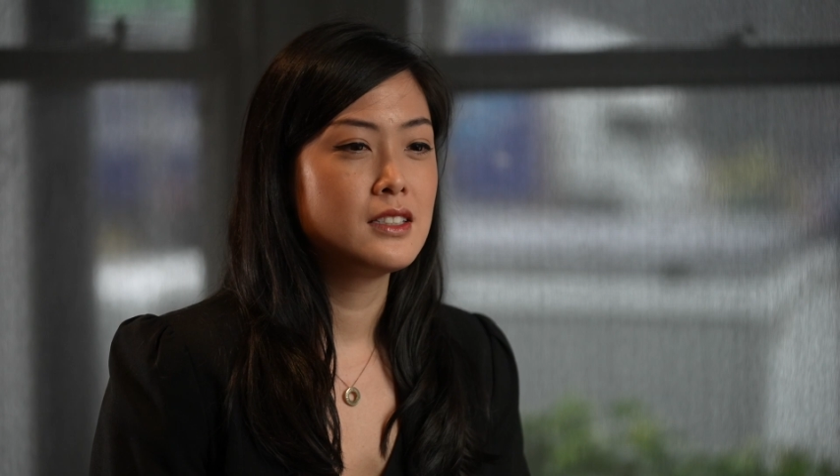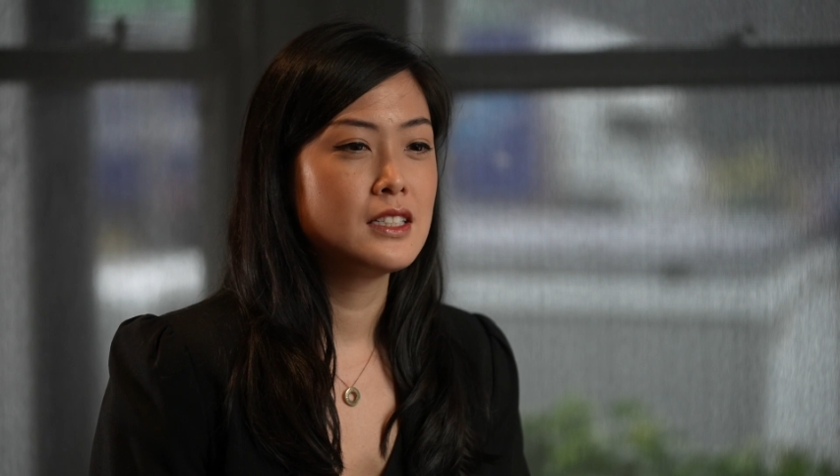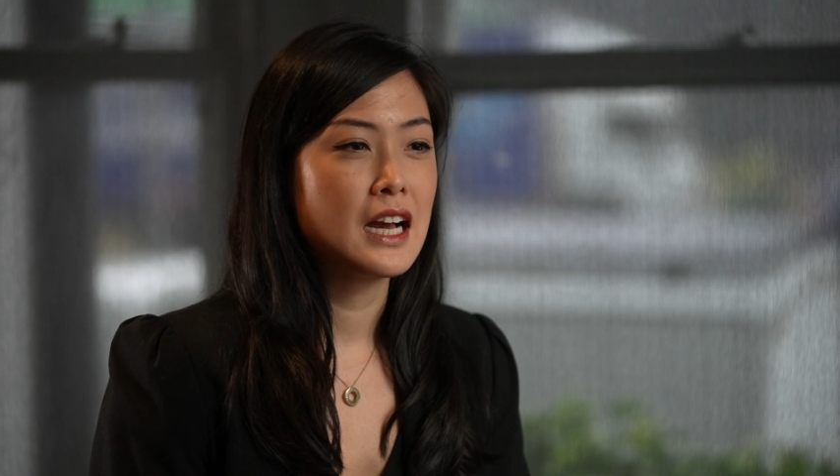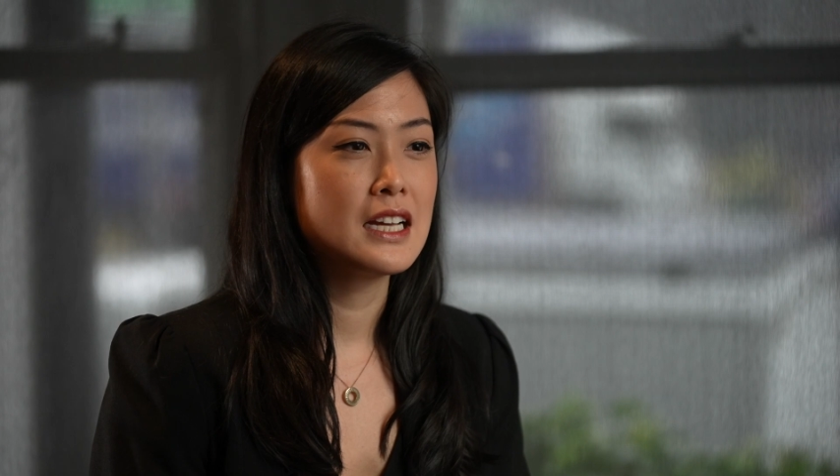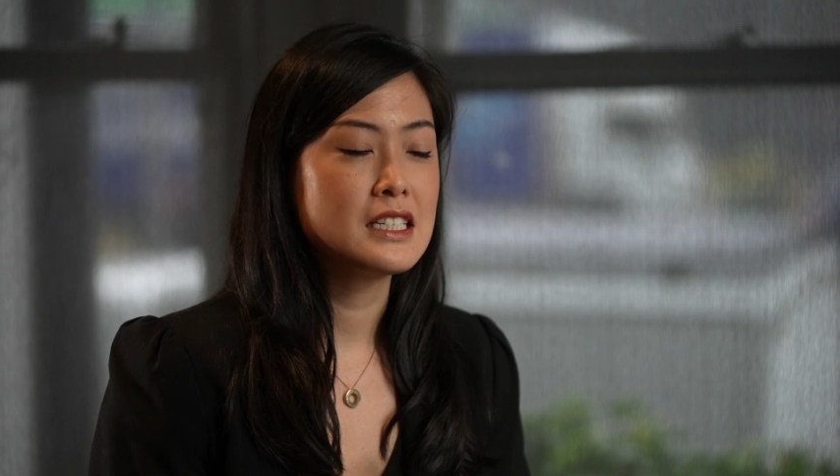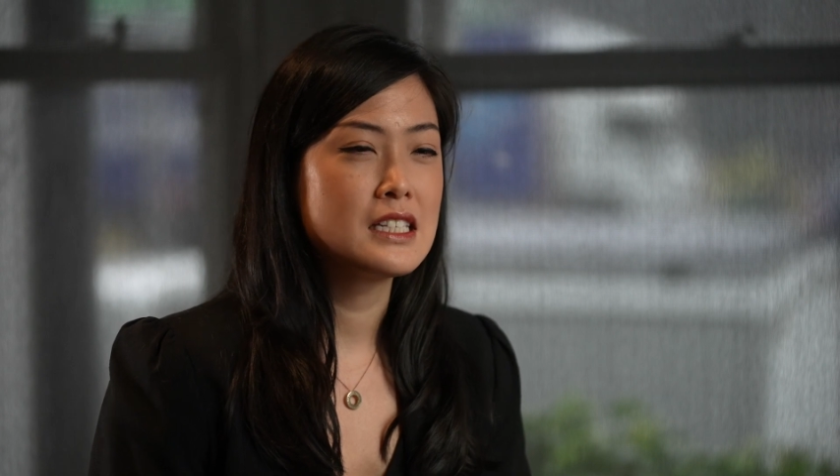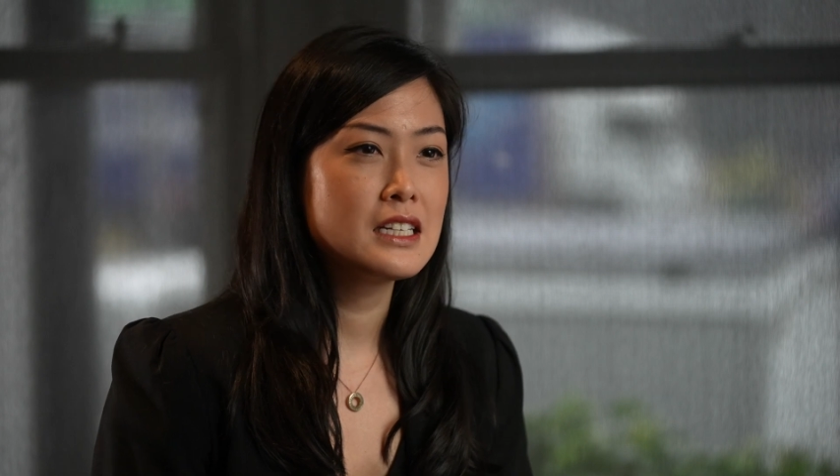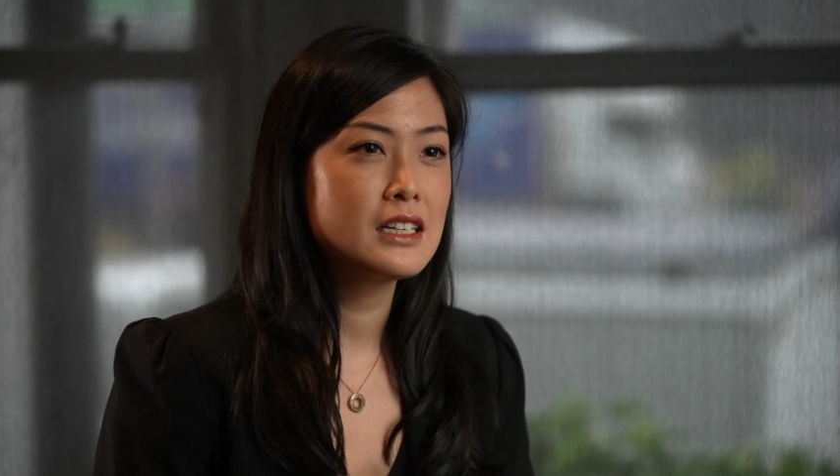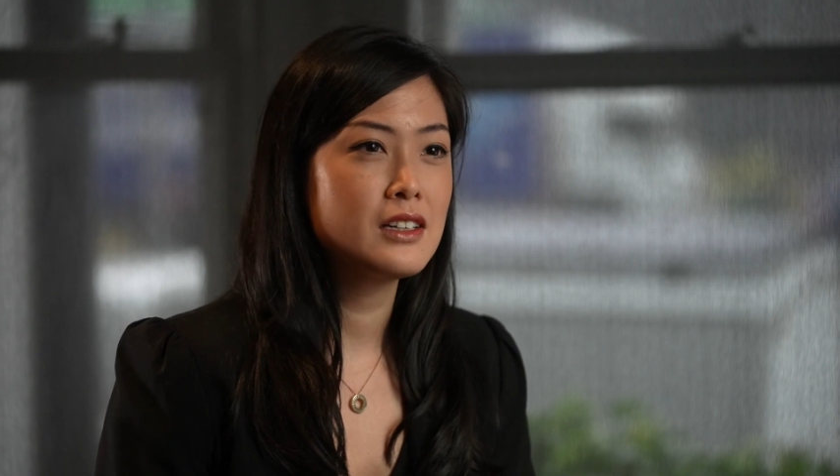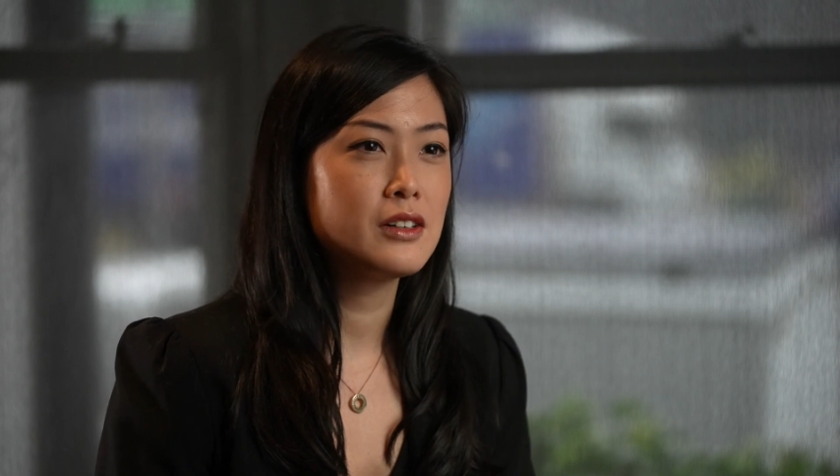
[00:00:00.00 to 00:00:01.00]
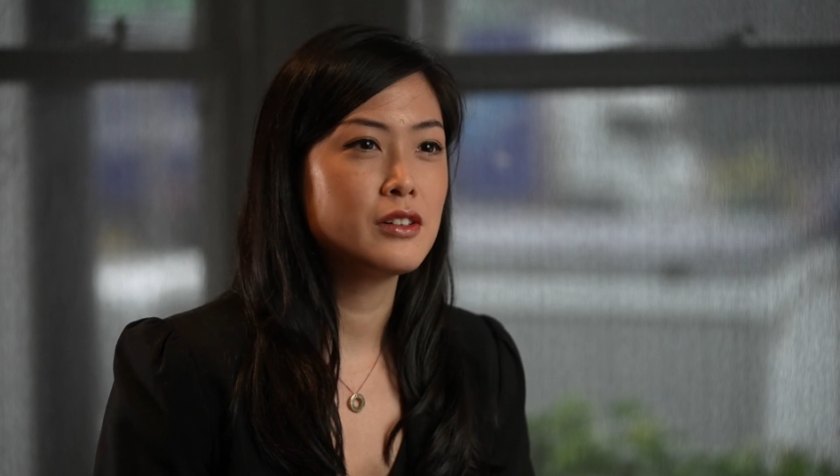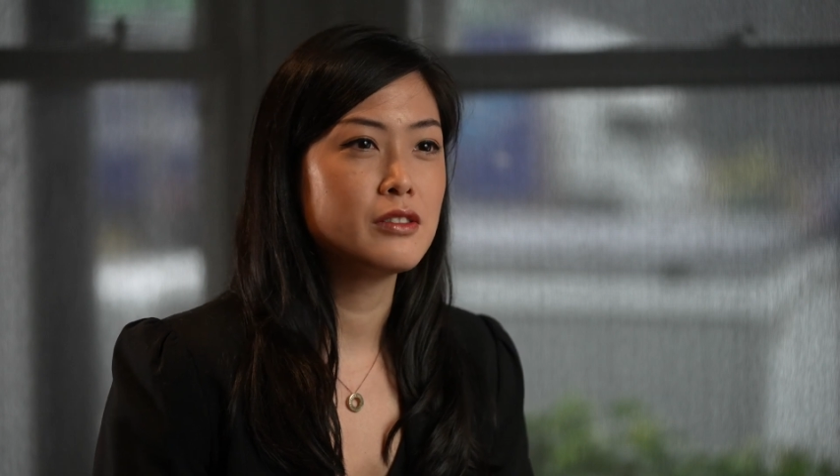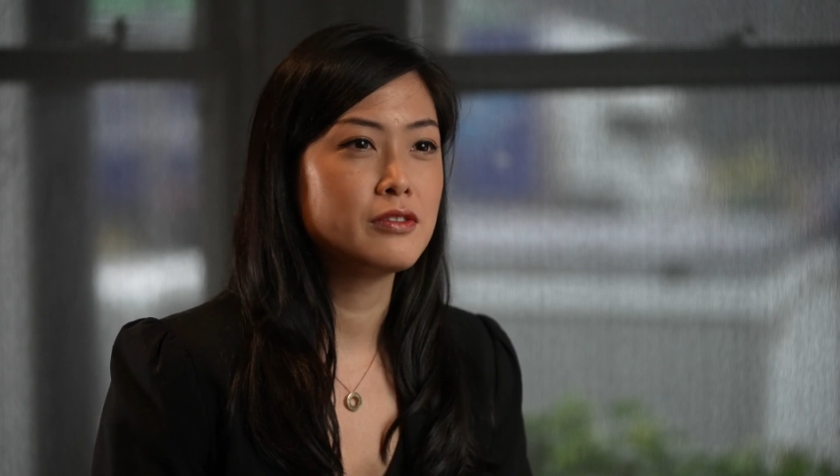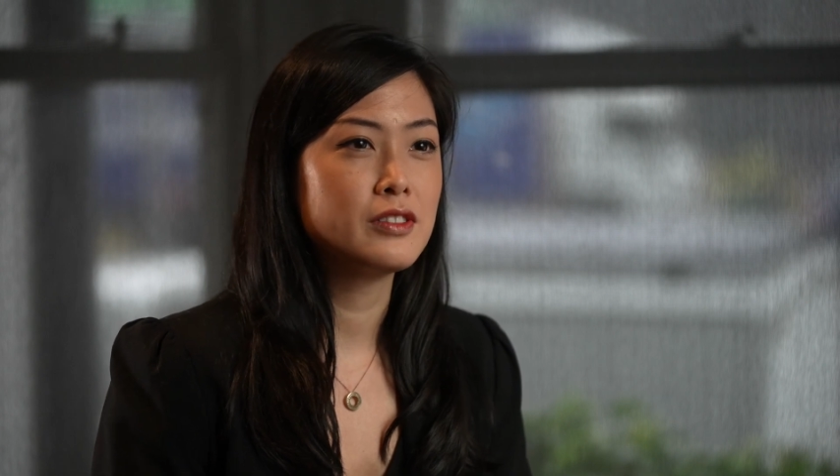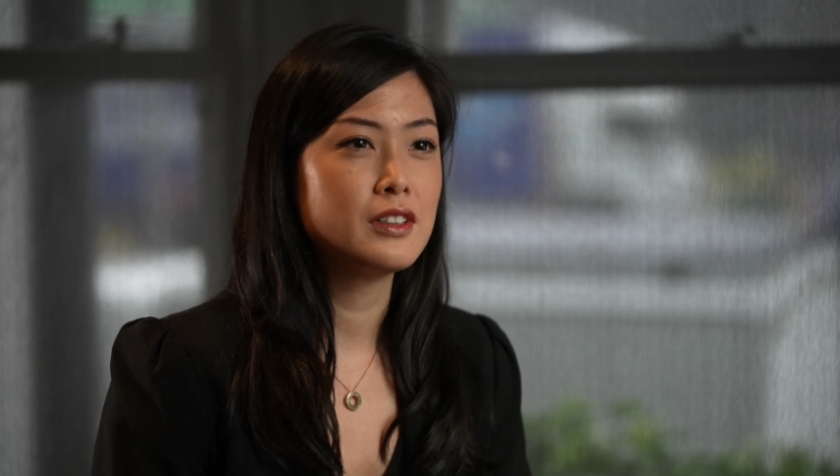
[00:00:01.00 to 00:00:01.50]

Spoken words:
The idea of